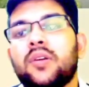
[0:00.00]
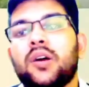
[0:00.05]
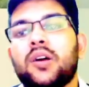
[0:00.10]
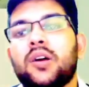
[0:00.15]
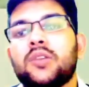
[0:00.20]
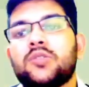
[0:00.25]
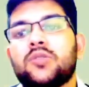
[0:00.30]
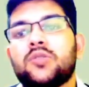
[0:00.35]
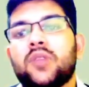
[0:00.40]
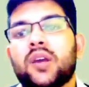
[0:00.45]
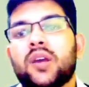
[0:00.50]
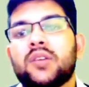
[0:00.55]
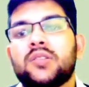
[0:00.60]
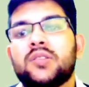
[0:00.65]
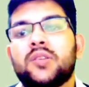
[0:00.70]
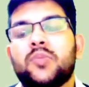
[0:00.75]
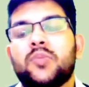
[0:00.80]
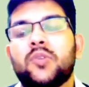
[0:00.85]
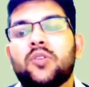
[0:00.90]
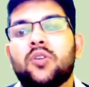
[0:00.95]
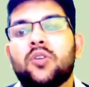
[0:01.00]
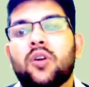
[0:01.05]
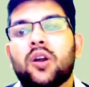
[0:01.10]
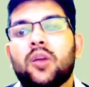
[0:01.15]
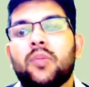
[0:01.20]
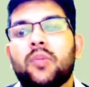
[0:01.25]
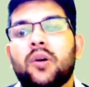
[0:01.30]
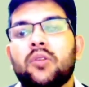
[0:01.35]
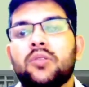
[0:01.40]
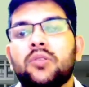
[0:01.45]
So next if you talk
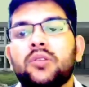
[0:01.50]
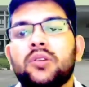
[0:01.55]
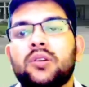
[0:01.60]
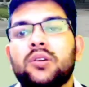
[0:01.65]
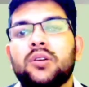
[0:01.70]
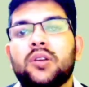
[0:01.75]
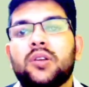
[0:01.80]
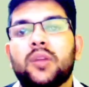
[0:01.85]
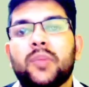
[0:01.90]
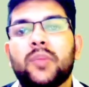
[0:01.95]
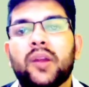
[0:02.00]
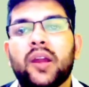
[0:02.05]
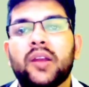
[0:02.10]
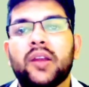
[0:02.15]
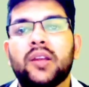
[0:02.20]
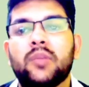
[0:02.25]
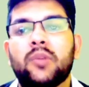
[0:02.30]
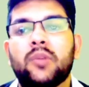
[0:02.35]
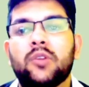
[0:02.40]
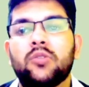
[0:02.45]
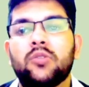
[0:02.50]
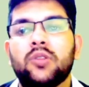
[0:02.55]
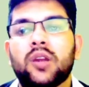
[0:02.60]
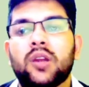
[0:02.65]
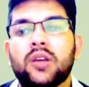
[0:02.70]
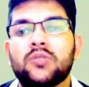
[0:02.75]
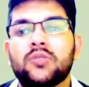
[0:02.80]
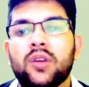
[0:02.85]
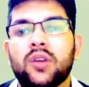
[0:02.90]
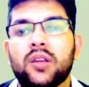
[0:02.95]
about the triple IT Badodara,
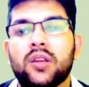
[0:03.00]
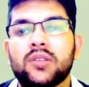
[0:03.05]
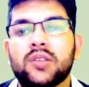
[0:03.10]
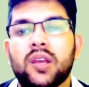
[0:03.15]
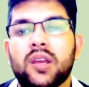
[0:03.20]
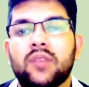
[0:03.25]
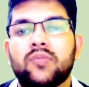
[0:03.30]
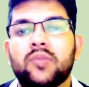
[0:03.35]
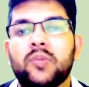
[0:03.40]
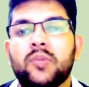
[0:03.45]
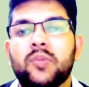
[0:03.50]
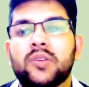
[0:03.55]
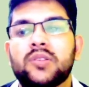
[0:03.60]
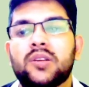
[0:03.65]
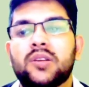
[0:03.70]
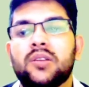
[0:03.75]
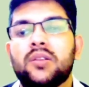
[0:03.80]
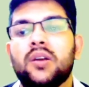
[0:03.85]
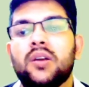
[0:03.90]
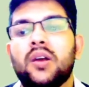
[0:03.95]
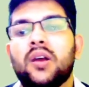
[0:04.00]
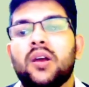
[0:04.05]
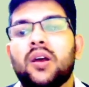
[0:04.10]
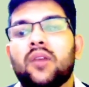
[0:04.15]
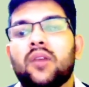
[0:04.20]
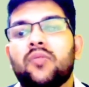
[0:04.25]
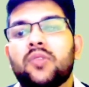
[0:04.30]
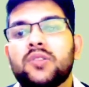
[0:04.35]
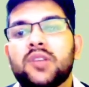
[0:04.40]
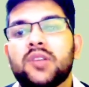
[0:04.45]
so here is the information
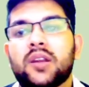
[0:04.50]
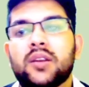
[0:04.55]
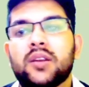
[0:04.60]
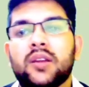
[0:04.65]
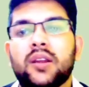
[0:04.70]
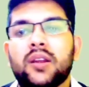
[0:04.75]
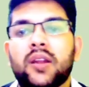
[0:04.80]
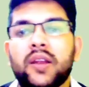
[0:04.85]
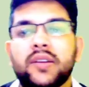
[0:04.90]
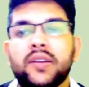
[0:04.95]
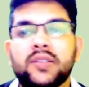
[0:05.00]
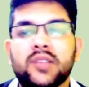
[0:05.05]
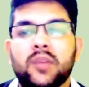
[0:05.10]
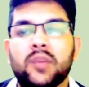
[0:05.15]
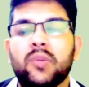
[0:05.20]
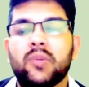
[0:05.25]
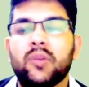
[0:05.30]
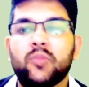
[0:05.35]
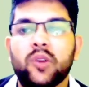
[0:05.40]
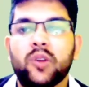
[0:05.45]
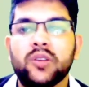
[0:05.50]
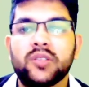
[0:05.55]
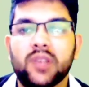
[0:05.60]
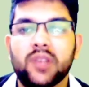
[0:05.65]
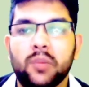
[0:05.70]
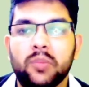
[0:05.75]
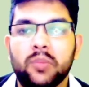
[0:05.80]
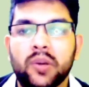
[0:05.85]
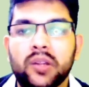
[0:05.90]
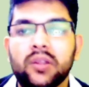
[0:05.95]
for general
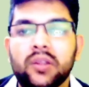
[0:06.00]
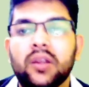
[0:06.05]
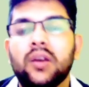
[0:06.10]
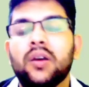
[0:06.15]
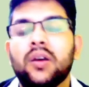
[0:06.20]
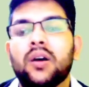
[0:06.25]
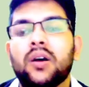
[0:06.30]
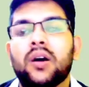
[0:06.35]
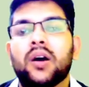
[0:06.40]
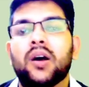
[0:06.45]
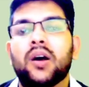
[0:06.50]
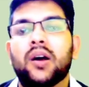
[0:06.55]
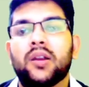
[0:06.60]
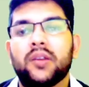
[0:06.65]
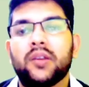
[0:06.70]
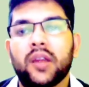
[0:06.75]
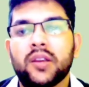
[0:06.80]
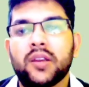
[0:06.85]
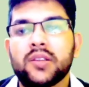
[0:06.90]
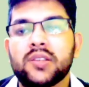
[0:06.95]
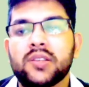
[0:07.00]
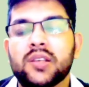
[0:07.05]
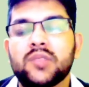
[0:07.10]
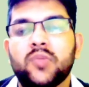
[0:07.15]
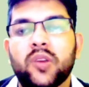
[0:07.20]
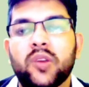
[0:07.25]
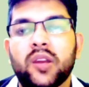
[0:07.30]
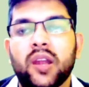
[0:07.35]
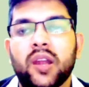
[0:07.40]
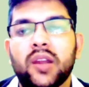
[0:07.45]
97.7 uh,
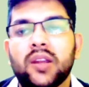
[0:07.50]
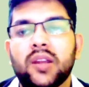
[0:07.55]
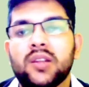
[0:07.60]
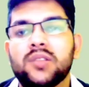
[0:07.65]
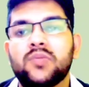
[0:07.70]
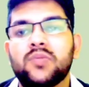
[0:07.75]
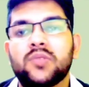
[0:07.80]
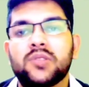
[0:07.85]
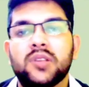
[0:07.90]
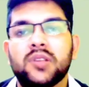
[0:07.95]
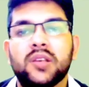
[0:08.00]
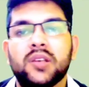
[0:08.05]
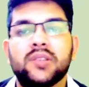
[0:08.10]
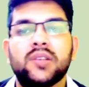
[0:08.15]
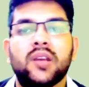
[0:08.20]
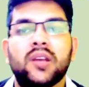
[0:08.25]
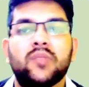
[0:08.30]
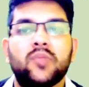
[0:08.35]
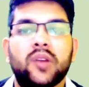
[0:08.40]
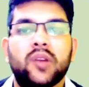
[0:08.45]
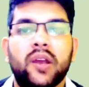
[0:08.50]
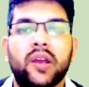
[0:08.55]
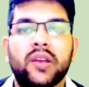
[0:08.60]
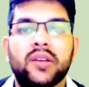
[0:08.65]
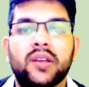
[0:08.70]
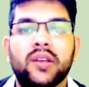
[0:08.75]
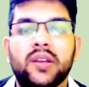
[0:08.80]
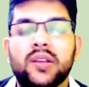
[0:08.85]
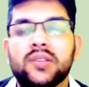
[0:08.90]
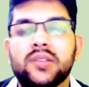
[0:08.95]
96.9 it is for CSE and for IT
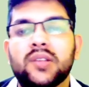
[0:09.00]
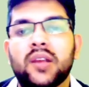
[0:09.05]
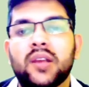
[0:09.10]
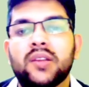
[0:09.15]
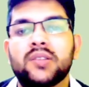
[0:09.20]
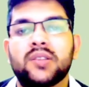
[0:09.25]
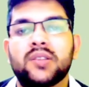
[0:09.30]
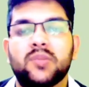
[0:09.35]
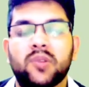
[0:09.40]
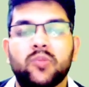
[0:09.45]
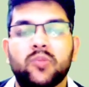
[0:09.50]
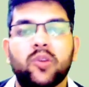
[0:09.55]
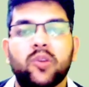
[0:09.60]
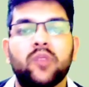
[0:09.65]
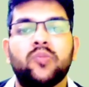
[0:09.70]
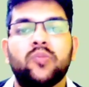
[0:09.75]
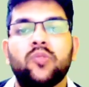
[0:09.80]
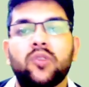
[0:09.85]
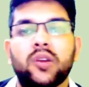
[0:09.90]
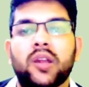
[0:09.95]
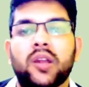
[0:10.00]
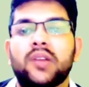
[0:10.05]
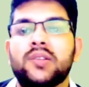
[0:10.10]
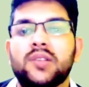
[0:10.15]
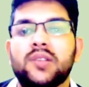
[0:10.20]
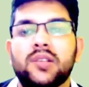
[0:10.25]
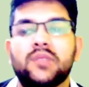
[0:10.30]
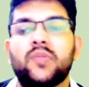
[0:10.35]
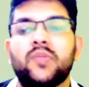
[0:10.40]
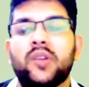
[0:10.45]
it is 97.4
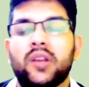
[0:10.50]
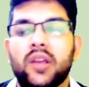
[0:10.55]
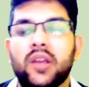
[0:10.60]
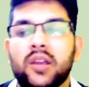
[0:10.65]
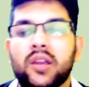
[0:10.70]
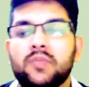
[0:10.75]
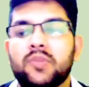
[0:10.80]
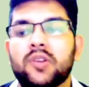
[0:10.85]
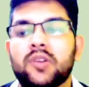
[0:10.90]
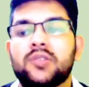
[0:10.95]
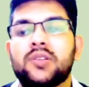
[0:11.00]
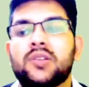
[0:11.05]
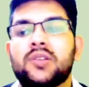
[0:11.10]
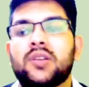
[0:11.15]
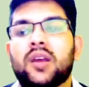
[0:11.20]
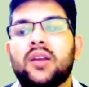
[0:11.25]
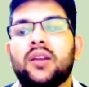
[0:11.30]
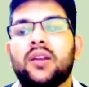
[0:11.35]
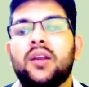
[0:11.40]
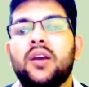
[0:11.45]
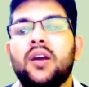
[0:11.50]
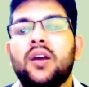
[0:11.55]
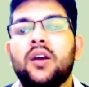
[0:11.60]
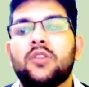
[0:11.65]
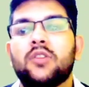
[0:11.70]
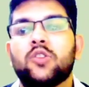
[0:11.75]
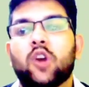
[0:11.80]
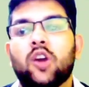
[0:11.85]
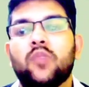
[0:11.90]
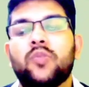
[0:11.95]
96.8 percentile.
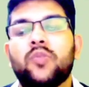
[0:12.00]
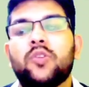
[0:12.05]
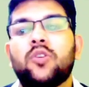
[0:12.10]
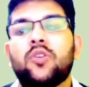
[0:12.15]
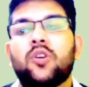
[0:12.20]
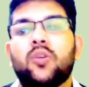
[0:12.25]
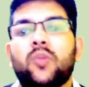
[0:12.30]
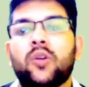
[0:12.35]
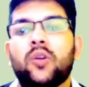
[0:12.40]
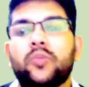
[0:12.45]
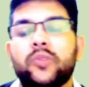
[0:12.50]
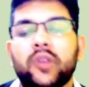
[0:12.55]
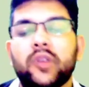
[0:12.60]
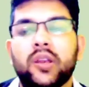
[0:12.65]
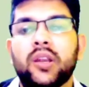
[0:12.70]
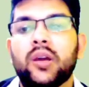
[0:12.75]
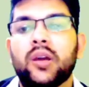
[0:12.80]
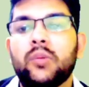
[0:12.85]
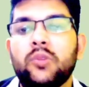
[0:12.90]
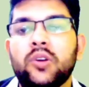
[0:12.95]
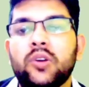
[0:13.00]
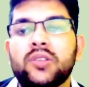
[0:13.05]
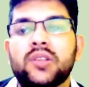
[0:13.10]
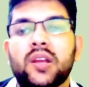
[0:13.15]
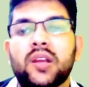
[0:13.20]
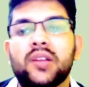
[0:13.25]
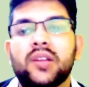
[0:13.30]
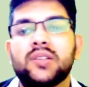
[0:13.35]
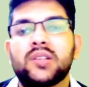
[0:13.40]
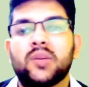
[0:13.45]
Now if you talk about for EWS
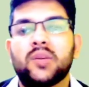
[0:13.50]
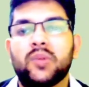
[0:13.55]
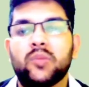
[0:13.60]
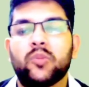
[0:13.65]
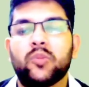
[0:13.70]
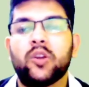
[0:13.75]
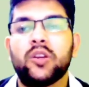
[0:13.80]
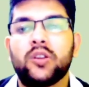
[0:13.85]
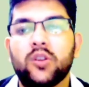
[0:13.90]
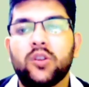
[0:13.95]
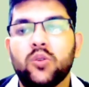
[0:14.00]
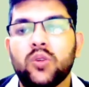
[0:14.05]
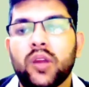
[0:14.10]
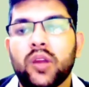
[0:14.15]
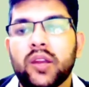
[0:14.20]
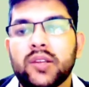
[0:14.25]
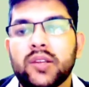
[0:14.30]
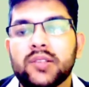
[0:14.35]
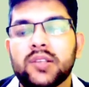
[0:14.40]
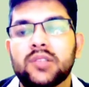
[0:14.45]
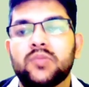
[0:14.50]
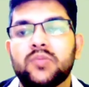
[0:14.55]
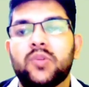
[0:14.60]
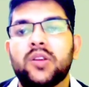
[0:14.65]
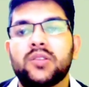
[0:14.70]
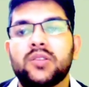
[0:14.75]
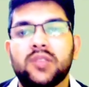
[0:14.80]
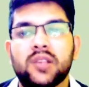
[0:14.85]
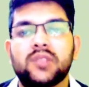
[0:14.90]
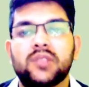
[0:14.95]
97.2
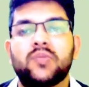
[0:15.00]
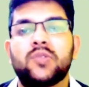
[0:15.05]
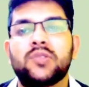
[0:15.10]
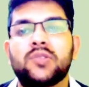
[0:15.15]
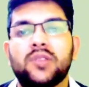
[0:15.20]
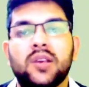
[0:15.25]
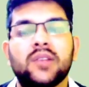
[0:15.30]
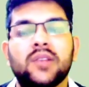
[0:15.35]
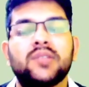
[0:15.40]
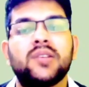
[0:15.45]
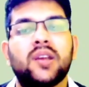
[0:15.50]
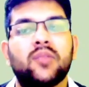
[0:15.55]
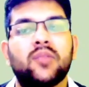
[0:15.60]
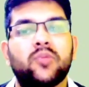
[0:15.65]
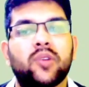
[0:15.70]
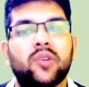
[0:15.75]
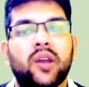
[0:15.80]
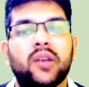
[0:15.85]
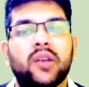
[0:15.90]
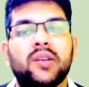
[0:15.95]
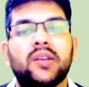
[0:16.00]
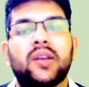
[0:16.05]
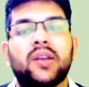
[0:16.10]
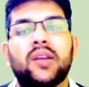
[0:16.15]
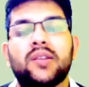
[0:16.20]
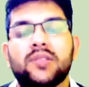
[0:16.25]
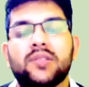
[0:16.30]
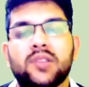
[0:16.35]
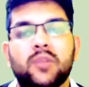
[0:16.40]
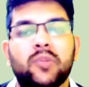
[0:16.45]
96.6 for CSE and for IT
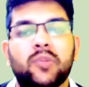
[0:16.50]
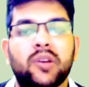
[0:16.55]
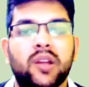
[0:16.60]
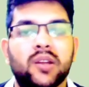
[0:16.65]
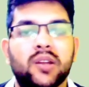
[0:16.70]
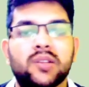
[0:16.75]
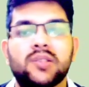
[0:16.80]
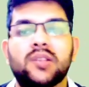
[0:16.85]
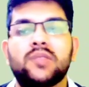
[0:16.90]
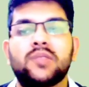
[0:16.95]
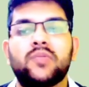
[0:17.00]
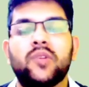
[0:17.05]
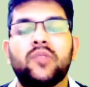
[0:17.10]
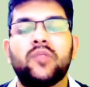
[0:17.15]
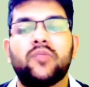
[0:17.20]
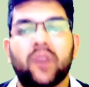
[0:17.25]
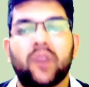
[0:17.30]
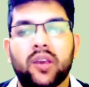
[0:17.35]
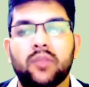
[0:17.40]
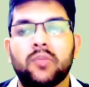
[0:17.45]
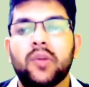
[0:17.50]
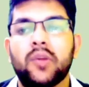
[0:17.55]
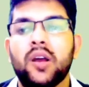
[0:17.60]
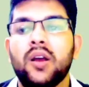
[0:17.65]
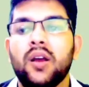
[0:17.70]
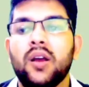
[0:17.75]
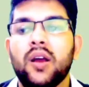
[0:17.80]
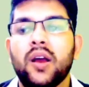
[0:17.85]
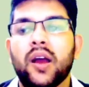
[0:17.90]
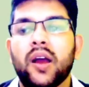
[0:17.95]
97 96.5.
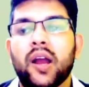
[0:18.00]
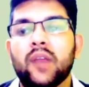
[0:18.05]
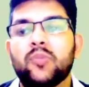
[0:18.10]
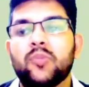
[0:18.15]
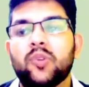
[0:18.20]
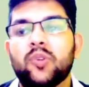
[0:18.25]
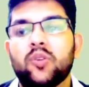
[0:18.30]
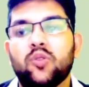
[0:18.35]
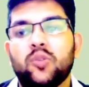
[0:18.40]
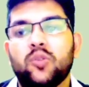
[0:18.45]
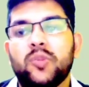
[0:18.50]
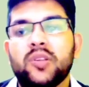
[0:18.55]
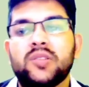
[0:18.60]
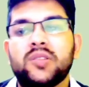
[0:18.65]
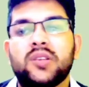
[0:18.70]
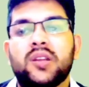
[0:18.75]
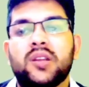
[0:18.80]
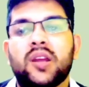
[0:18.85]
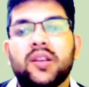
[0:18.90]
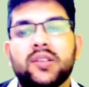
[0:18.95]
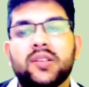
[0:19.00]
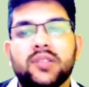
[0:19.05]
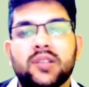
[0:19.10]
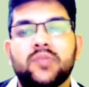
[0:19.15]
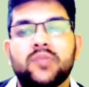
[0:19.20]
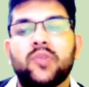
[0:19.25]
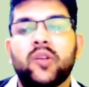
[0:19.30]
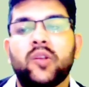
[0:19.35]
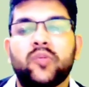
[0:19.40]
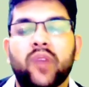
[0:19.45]
And for OBC
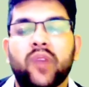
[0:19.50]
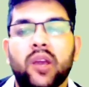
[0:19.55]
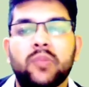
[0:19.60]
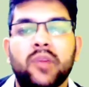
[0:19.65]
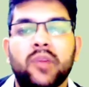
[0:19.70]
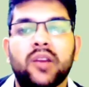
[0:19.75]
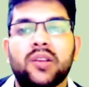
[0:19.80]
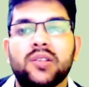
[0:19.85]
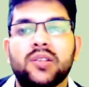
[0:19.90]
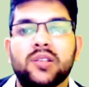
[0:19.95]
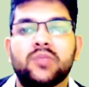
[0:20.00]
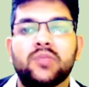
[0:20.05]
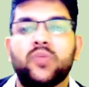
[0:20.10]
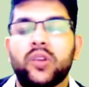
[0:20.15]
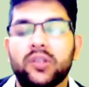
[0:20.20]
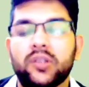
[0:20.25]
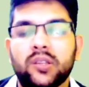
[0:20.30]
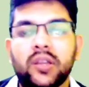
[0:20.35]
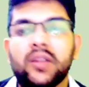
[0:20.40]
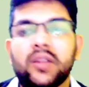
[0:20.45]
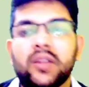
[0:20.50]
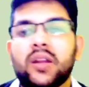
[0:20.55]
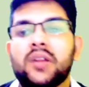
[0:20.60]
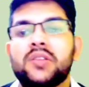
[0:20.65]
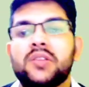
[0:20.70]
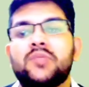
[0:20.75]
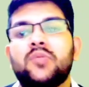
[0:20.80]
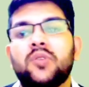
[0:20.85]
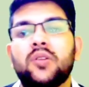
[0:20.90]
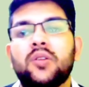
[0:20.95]
96.5, 96.3 that is
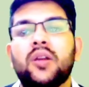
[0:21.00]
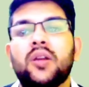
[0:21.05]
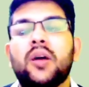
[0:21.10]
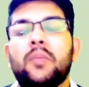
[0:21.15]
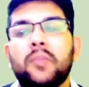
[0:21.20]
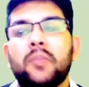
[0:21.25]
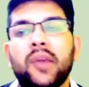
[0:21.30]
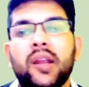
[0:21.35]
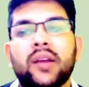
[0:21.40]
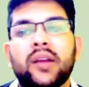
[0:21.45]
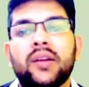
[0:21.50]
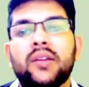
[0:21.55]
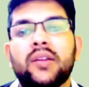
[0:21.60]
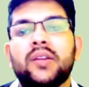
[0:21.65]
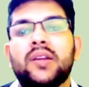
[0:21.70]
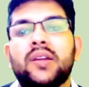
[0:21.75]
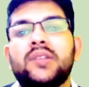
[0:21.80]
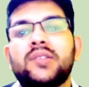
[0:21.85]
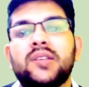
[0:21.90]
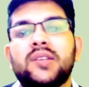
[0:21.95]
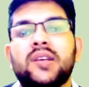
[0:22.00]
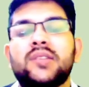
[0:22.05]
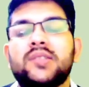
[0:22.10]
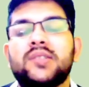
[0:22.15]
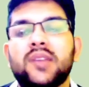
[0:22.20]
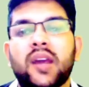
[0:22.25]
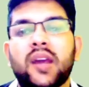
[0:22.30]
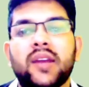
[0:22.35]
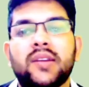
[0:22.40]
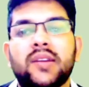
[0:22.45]
for male candidates,
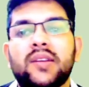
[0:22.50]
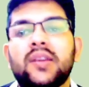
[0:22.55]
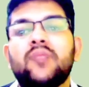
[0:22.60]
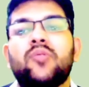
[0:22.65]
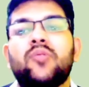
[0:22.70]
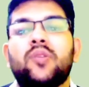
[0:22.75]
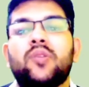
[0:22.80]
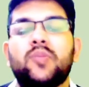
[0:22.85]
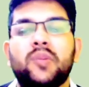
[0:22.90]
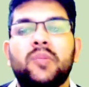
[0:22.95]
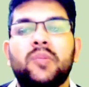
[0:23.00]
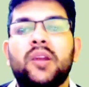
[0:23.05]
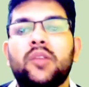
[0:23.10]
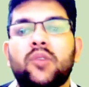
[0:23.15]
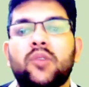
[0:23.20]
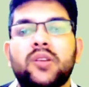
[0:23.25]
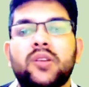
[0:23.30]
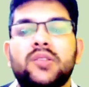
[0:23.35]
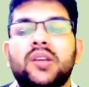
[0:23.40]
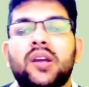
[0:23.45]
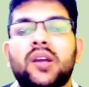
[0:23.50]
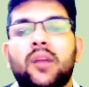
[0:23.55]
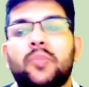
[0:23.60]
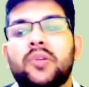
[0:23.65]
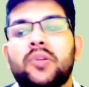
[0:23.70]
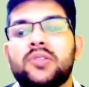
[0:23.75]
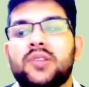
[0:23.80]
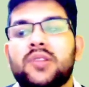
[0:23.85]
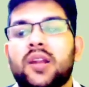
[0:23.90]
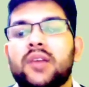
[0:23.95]
CSCIT for female you can check after
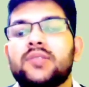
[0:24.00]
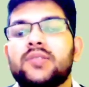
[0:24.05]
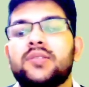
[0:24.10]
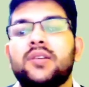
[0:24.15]
slash.